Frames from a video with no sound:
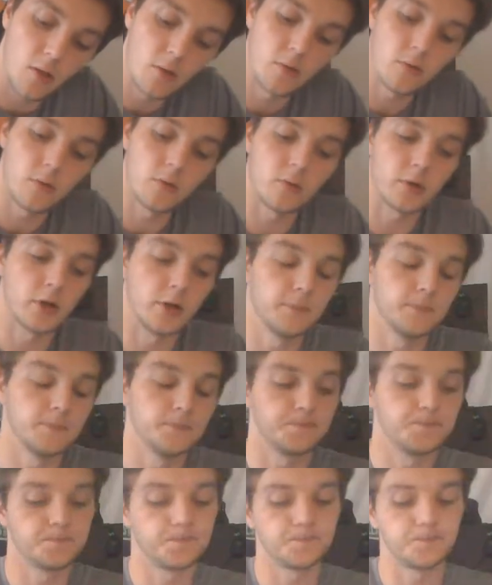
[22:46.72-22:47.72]
Okay,
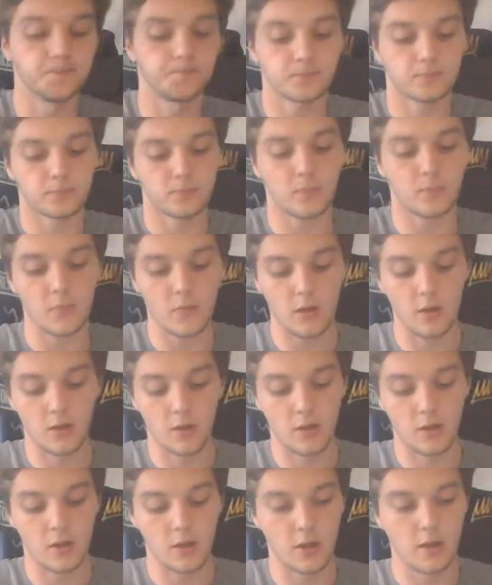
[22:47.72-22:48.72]

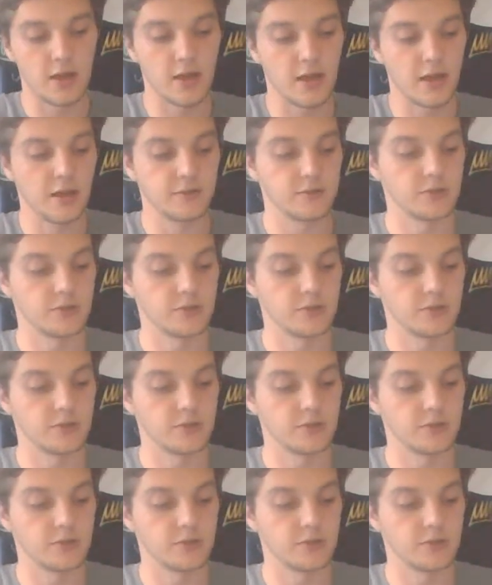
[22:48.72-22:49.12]
and